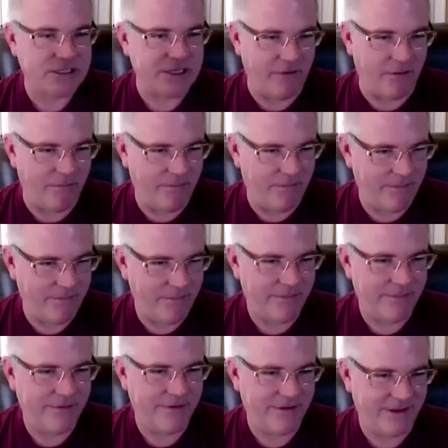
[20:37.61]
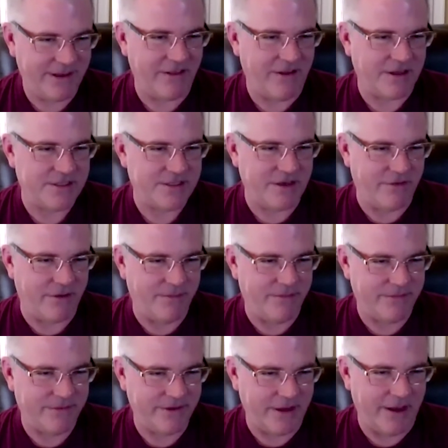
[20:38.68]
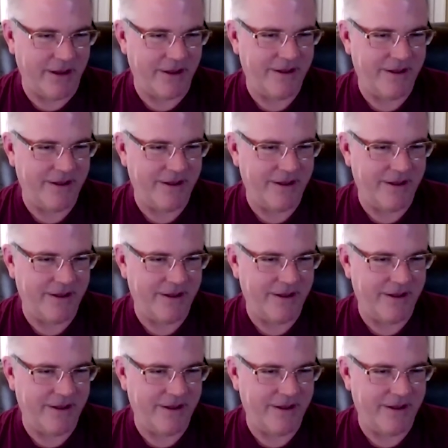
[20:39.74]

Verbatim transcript: of without them. a phone call. Yeah, lots of them. Okay. Yeah.